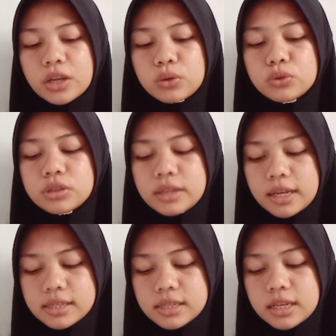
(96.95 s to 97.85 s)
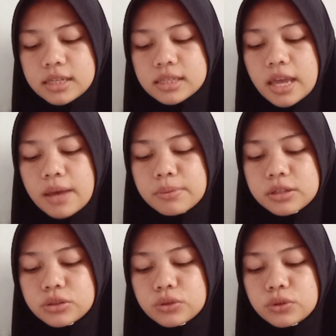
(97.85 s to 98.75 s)
A good test is
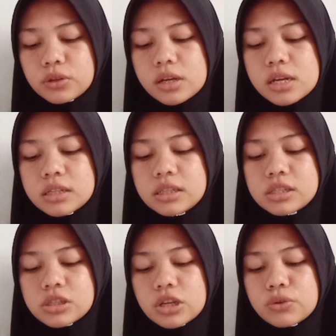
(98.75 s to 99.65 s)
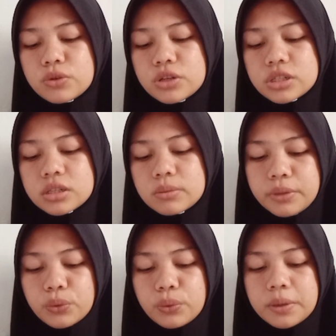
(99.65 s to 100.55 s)
able to distinguish
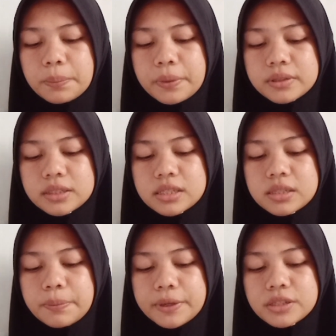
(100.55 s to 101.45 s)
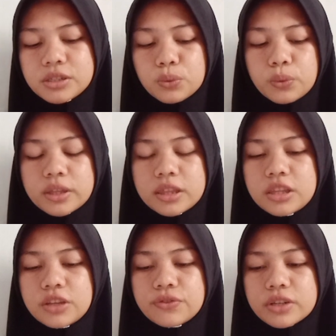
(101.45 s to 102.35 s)
between participants
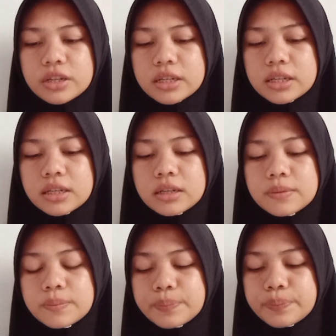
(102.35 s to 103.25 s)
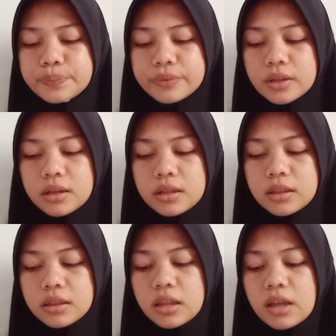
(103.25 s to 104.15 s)
with different
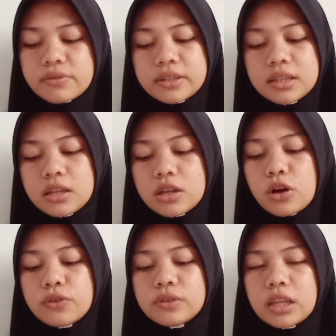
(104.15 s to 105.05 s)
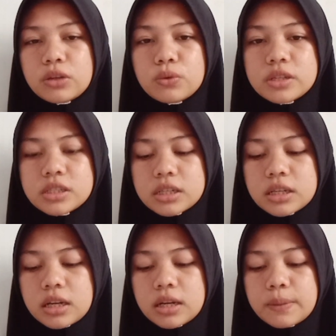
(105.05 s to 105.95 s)
level of
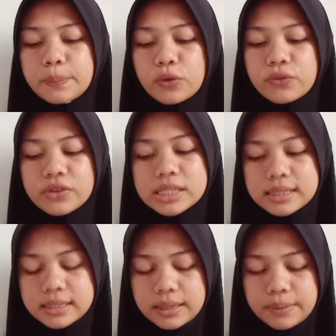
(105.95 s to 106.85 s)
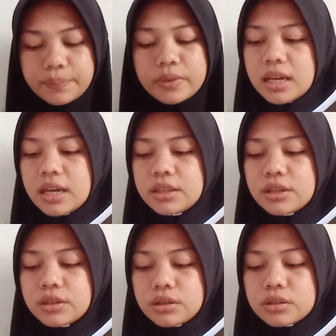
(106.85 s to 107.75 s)
language proficiency.
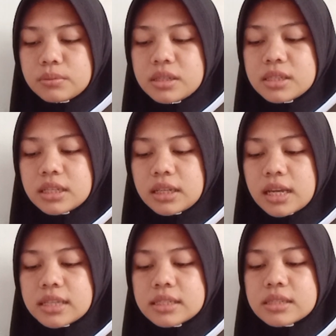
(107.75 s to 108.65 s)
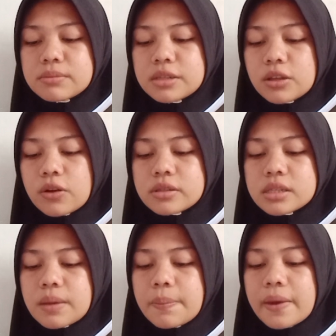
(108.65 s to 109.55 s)
And the third meeting, assessment
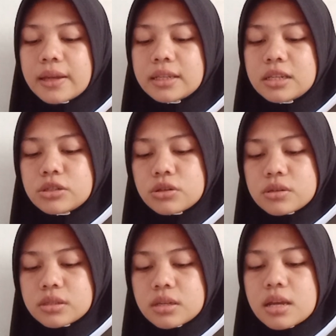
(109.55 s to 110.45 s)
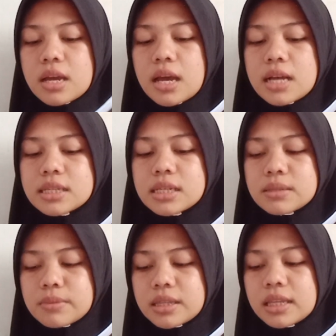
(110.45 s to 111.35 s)
concept and issues.
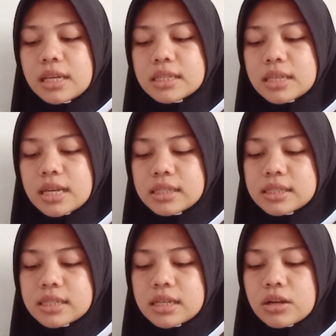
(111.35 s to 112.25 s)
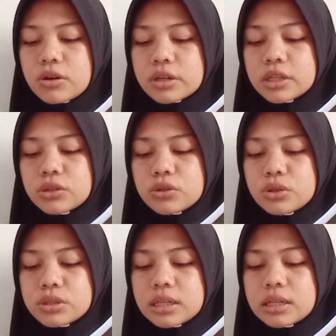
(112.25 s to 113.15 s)
Assessment is assessing or
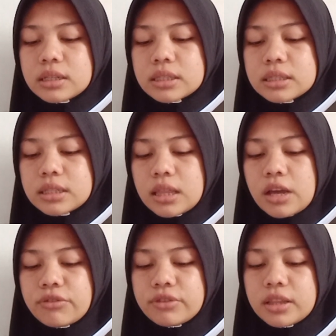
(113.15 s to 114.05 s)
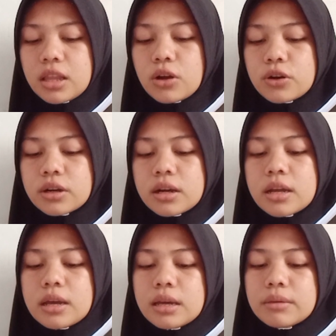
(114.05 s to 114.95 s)
introducing the level
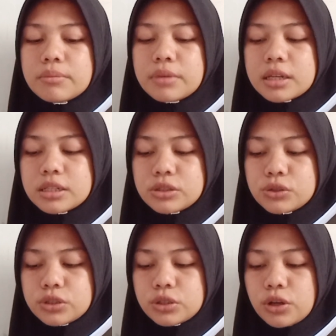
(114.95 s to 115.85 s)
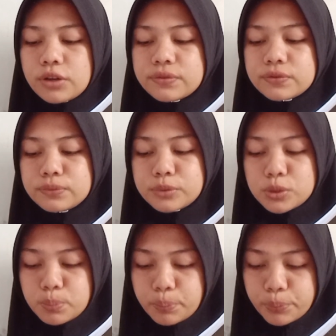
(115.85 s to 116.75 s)
or magnitude of
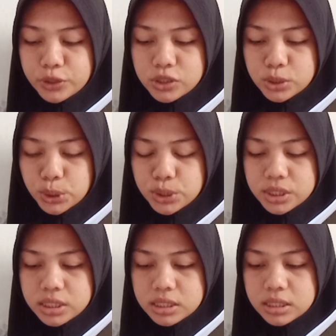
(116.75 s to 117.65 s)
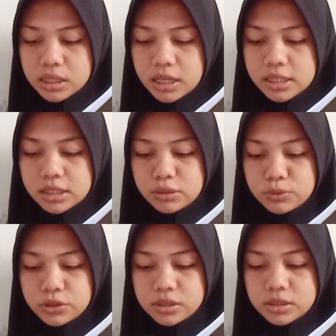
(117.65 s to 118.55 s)
person's
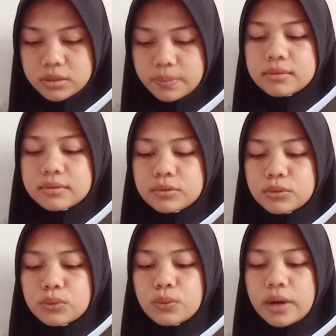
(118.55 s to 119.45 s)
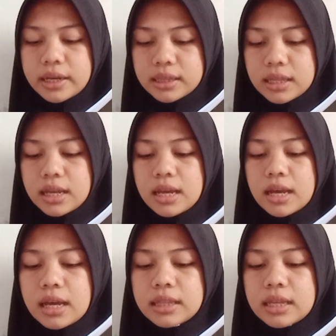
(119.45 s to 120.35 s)
attributes, while
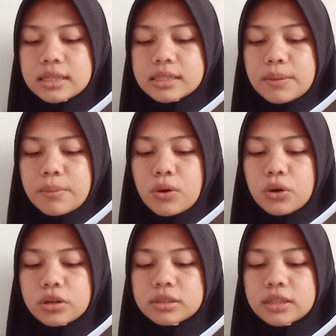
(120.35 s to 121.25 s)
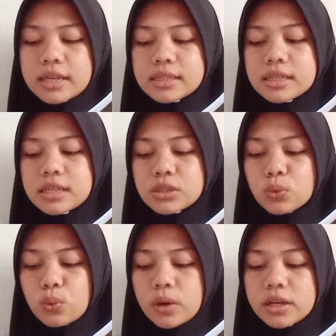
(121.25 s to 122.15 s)
an exam or test
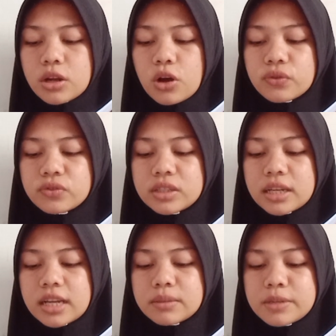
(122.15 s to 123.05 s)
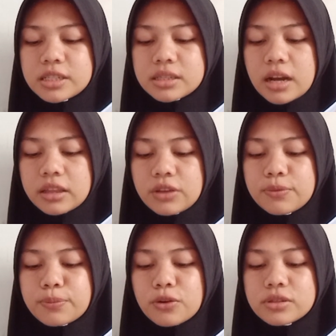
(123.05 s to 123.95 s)
is one of the
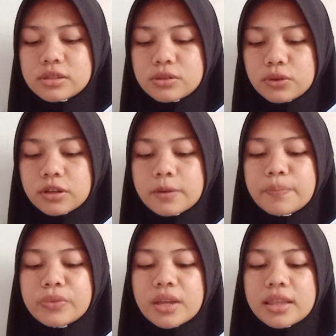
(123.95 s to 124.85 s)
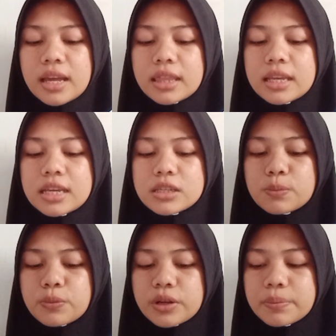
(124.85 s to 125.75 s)
administrative procedure that
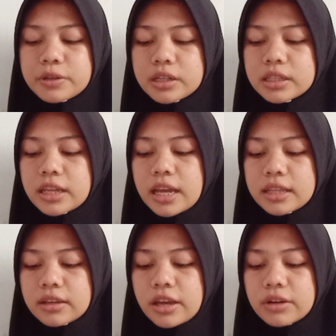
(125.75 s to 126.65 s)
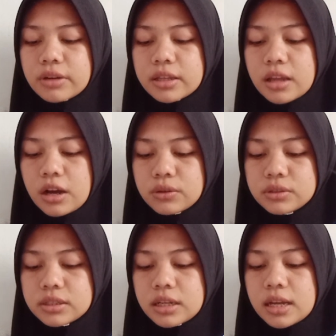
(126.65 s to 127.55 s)
is prepared and carried
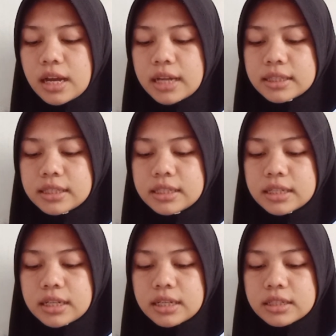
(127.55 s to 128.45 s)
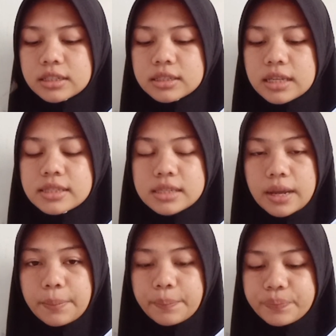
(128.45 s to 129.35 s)
out at the certain
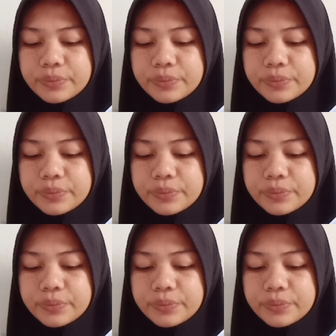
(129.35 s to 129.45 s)
time.